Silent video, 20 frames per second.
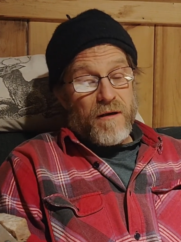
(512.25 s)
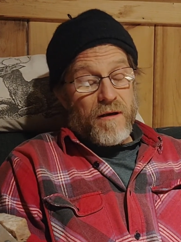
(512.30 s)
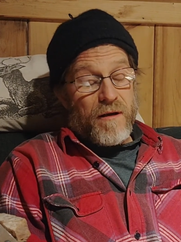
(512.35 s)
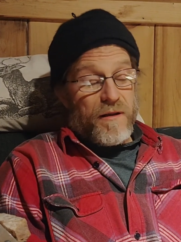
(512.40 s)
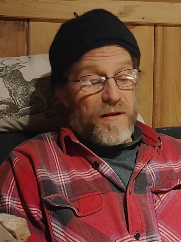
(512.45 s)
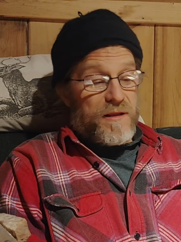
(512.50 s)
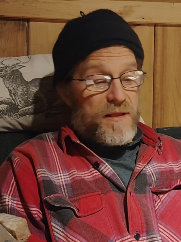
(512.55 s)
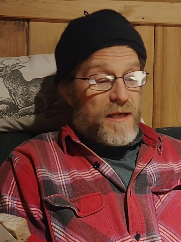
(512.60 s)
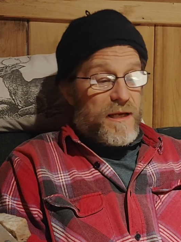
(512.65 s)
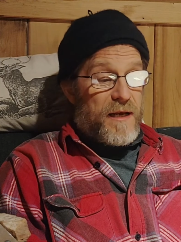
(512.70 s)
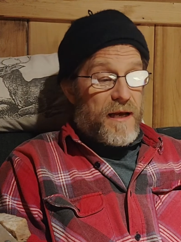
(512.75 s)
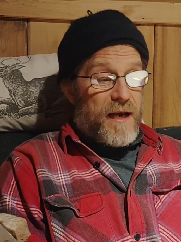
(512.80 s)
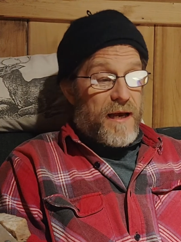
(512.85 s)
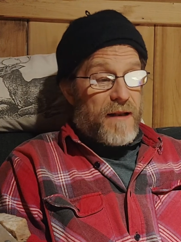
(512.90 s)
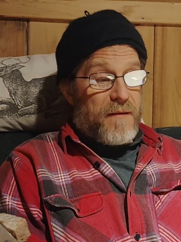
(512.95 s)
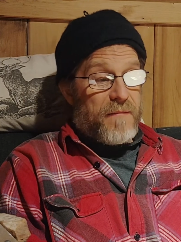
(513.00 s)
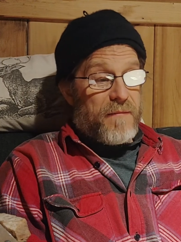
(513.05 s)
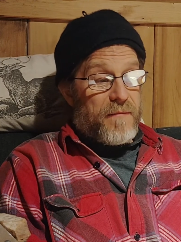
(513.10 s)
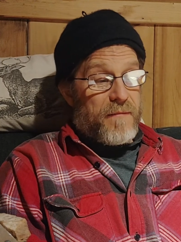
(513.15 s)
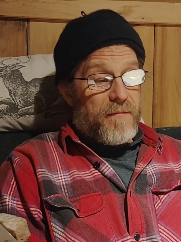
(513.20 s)
Instead, I
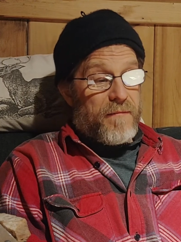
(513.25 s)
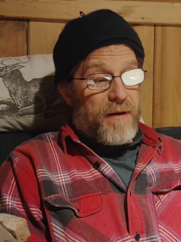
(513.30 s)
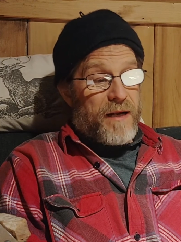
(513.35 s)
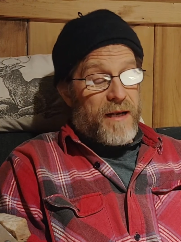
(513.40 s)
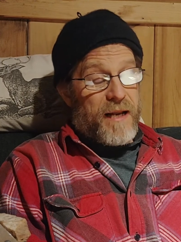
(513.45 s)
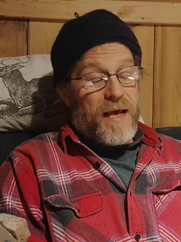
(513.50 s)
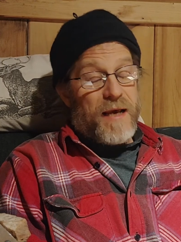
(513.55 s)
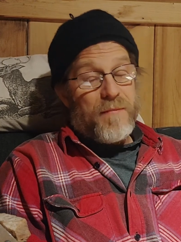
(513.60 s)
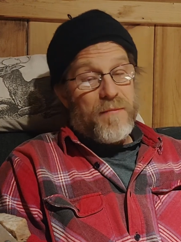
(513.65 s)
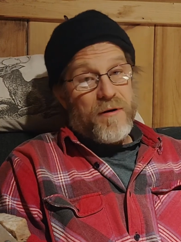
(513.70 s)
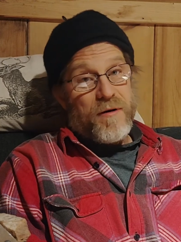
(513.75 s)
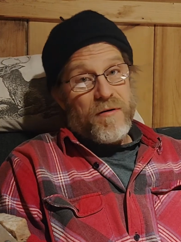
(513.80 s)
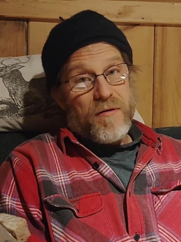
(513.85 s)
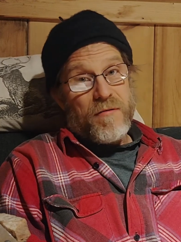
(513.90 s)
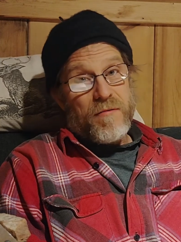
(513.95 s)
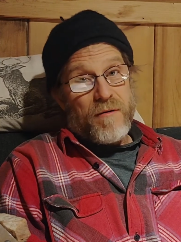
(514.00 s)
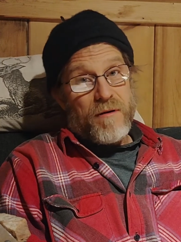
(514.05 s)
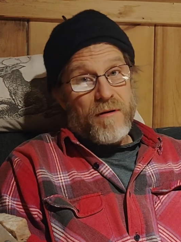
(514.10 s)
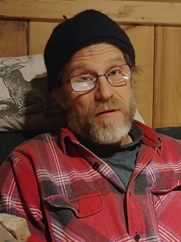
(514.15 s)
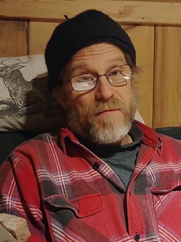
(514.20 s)
had my neighbor, who
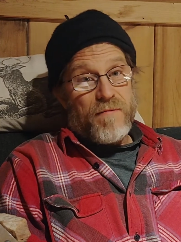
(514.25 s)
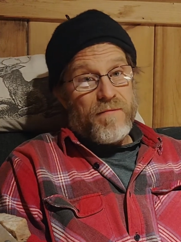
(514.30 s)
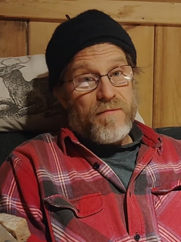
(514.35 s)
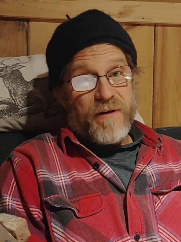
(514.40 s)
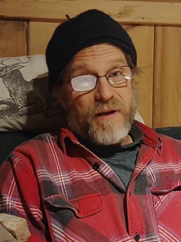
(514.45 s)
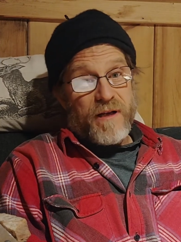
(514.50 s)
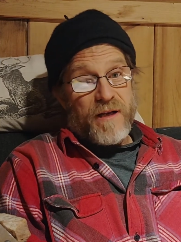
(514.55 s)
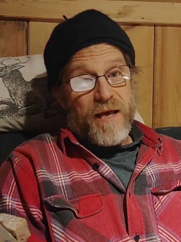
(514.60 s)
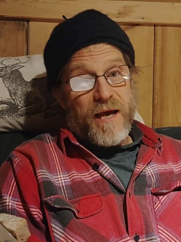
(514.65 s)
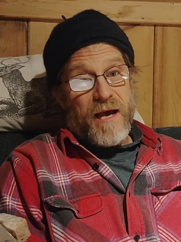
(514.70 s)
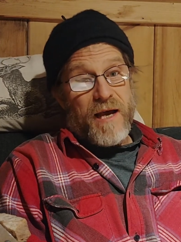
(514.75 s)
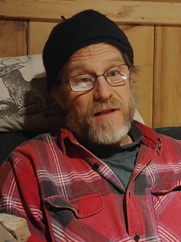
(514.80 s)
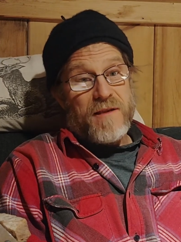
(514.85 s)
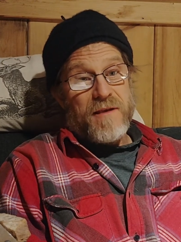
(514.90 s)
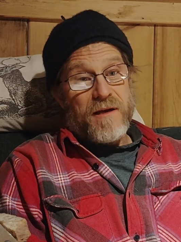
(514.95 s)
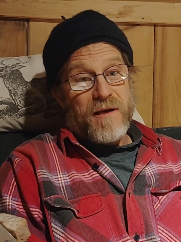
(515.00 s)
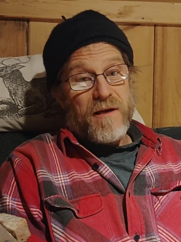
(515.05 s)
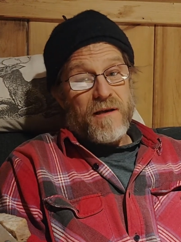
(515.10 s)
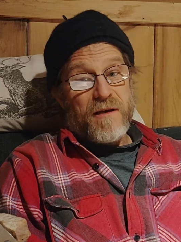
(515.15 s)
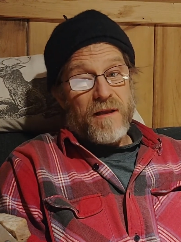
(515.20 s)
was
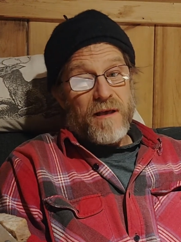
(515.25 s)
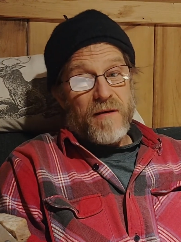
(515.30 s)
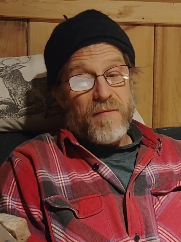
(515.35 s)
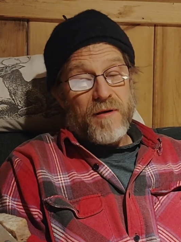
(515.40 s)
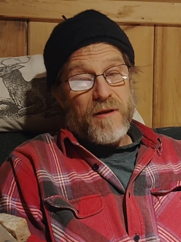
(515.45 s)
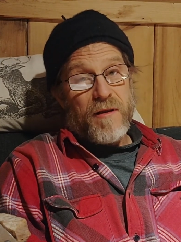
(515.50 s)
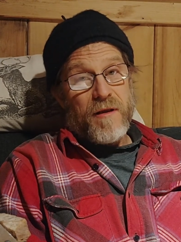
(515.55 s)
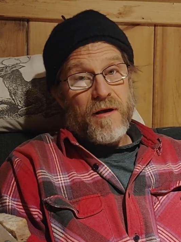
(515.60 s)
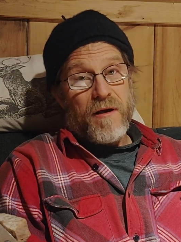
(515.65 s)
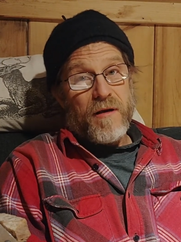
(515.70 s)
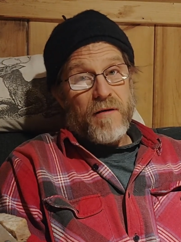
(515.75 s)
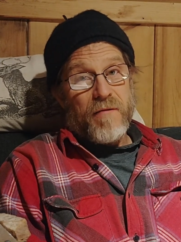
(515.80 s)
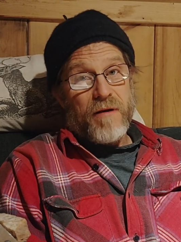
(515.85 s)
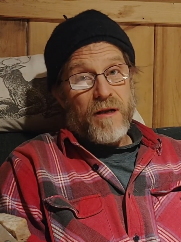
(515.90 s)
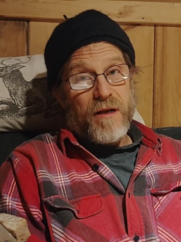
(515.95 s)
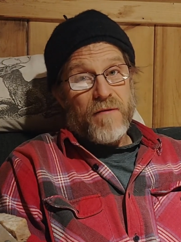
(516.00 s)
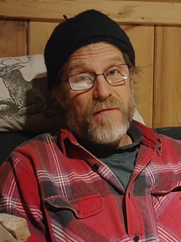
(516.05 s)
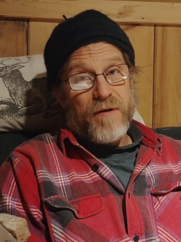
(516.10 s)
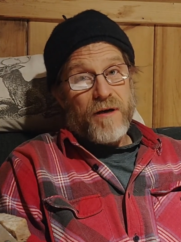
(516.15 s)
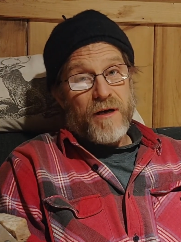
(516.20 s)
fantastic and gave me a lot of great
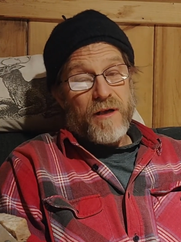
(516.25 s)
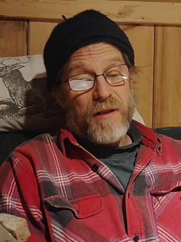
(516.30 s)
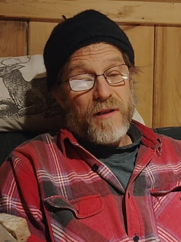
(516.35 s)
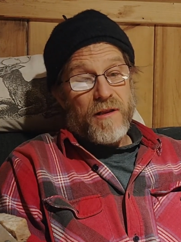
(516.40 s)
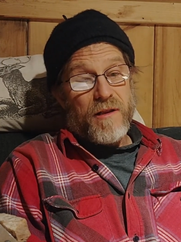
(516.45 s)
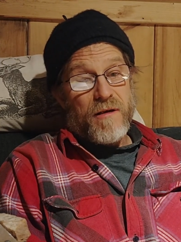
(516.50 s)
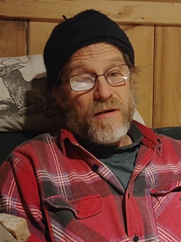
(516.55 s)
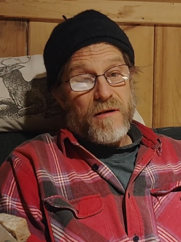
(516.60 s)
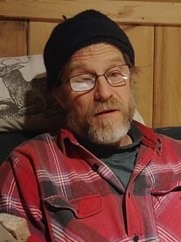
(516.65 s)
advice.